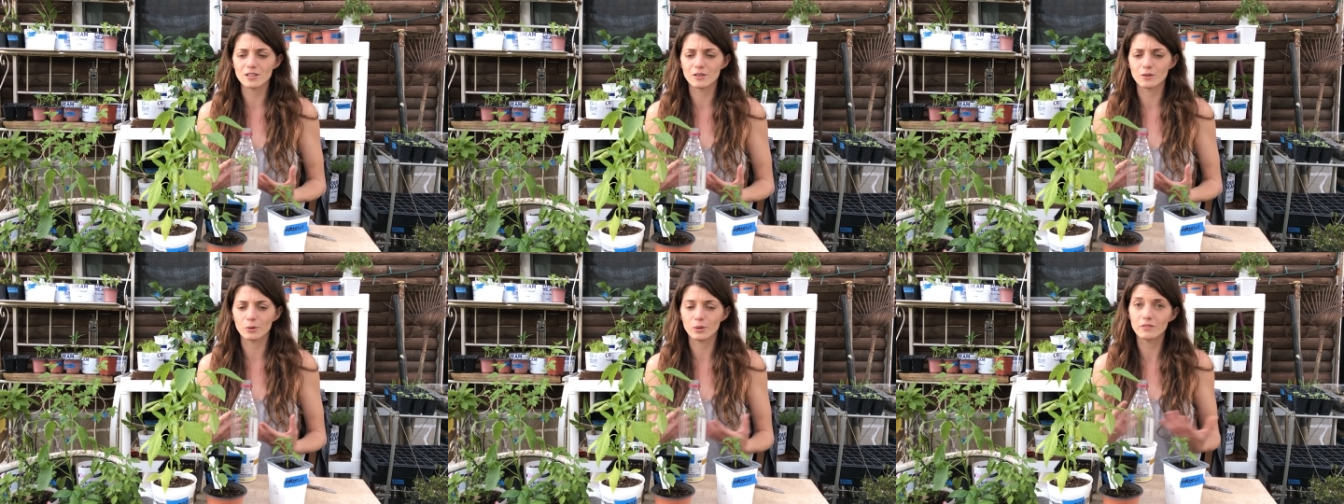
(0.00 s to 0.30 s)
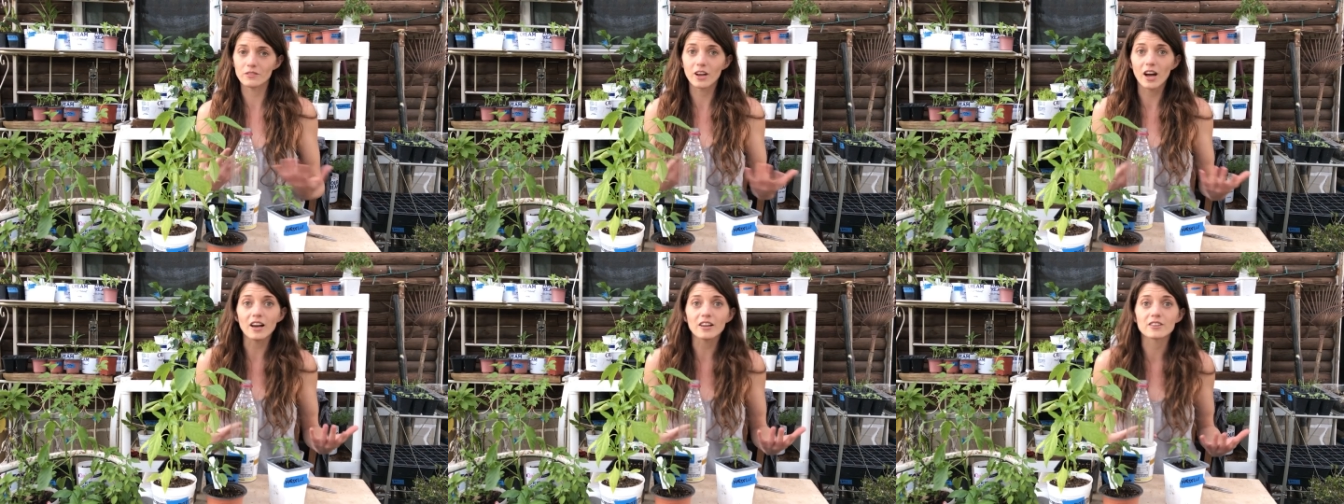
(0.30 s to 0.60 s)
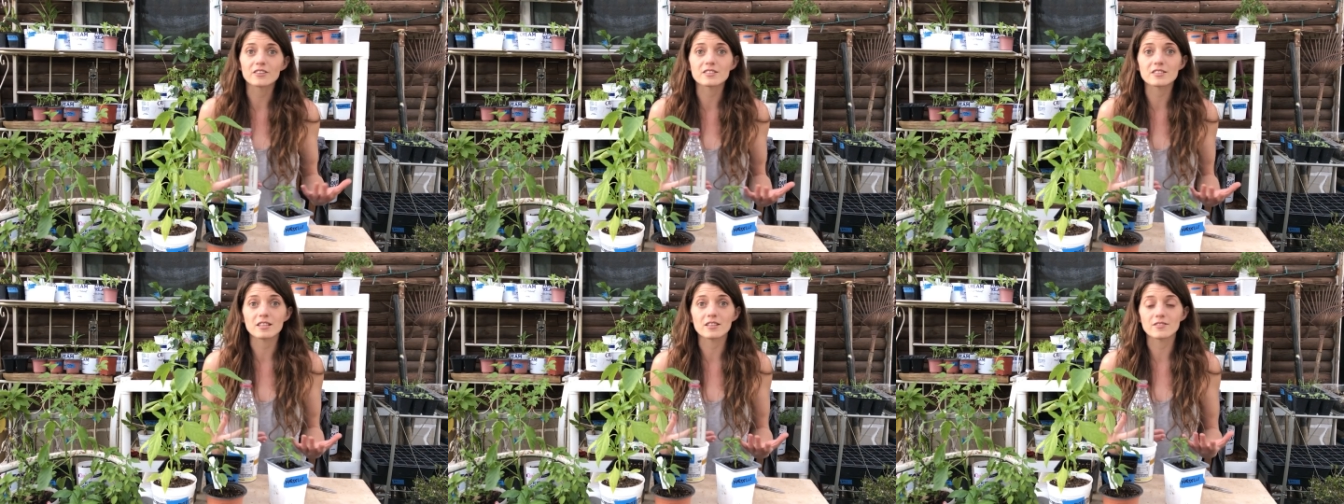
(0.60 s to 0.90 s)
and we've
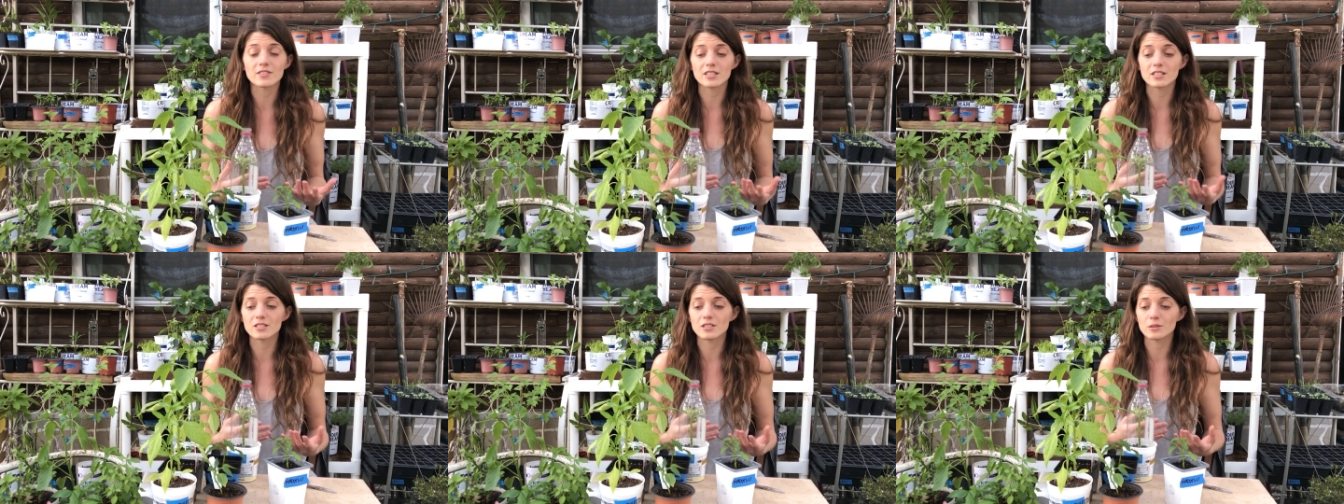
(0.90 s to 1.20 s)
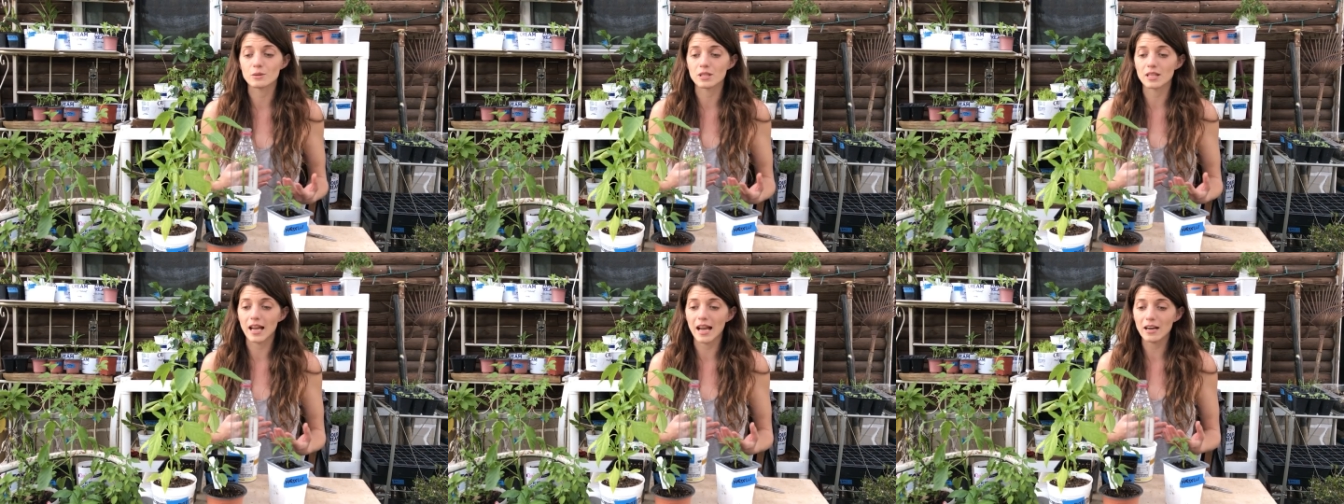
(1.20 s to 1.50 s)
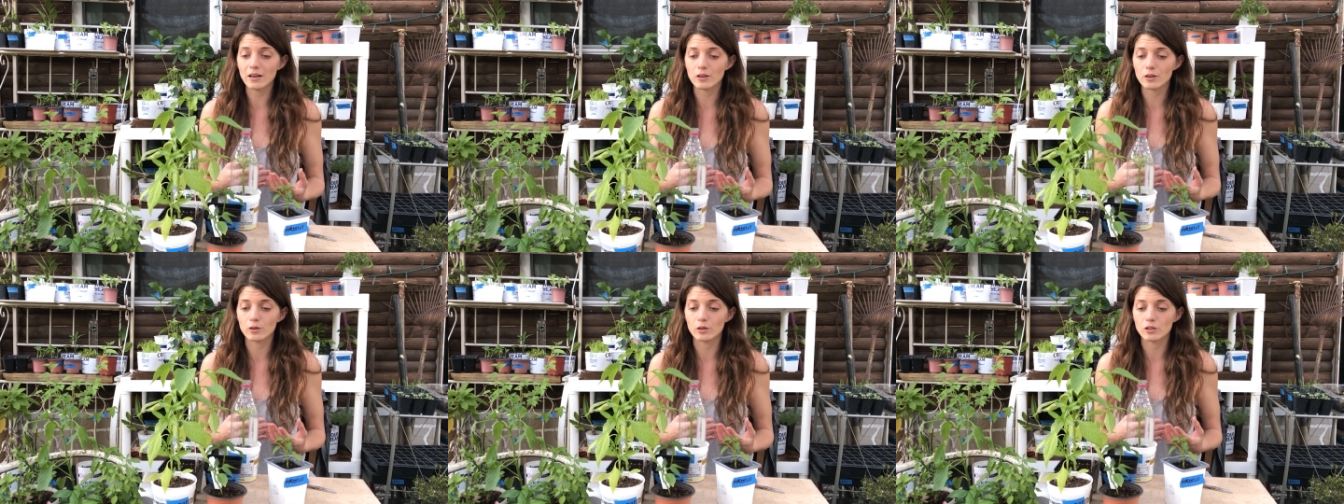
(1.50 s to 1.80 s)
gotten ourselves into with
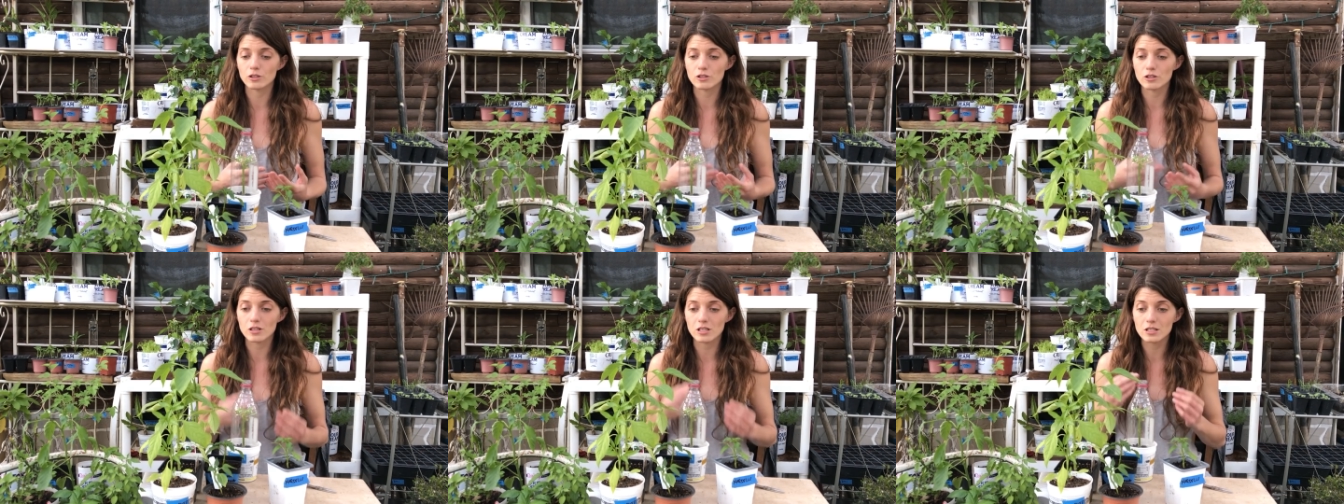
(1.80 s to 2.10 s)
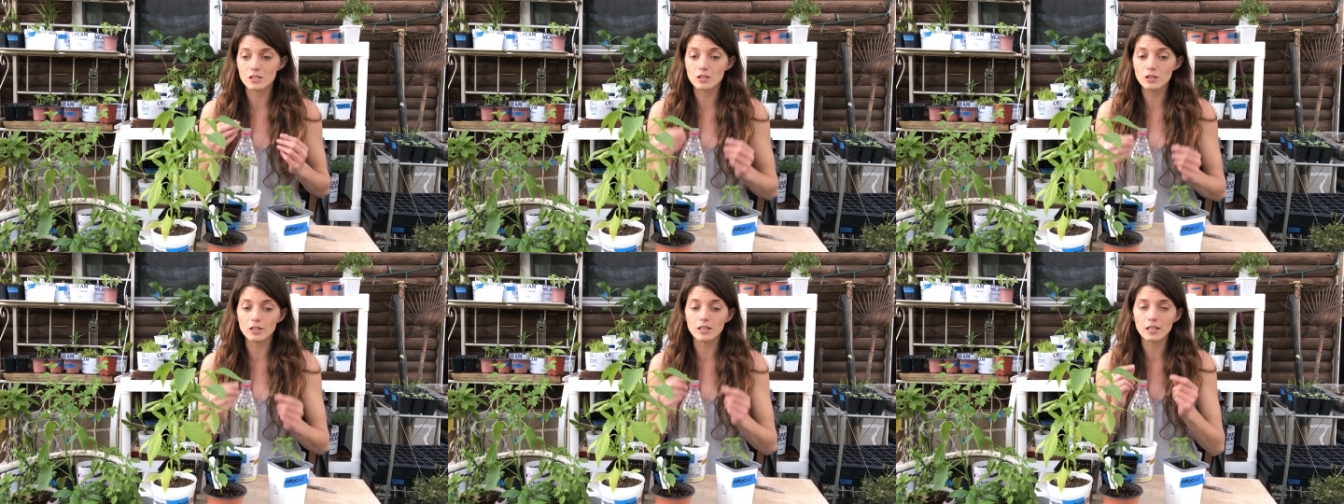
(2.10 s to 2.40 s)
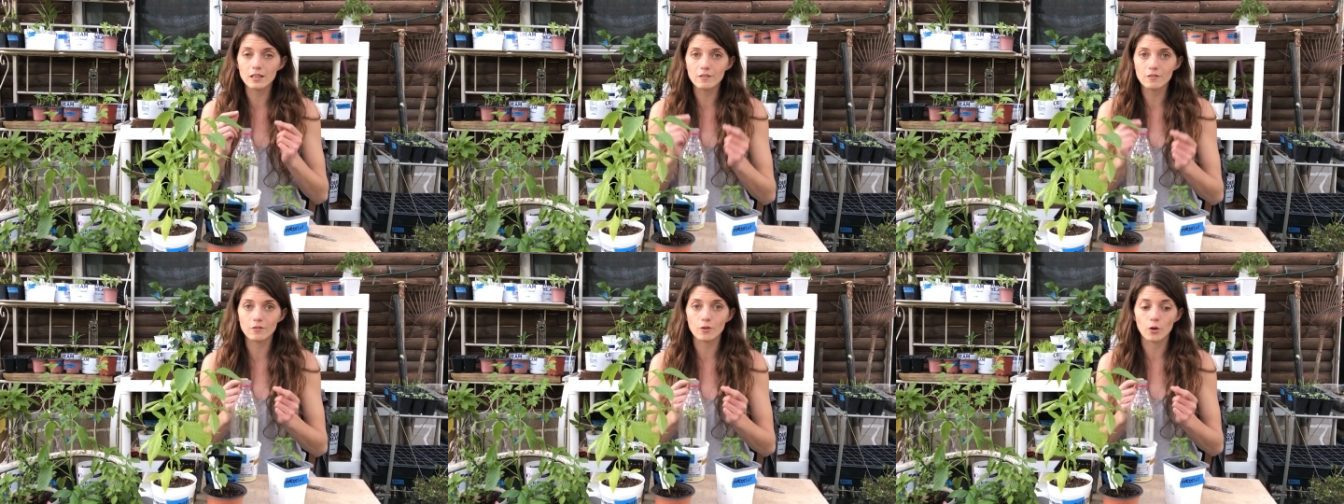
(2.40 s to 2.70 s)
agriculture, is
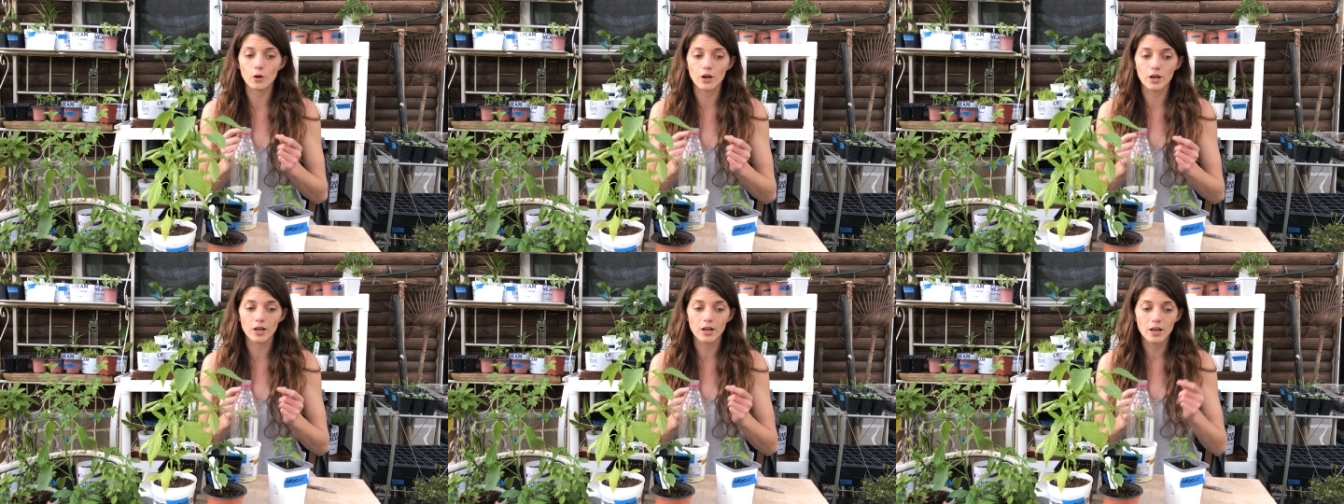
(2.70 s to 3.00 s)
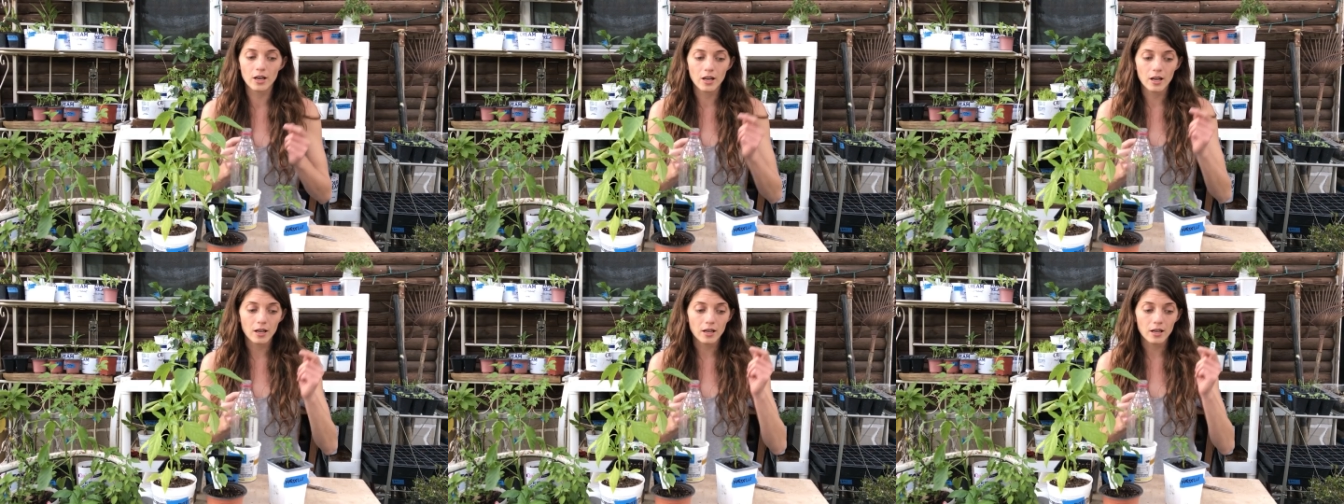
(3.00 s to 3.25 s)
looking for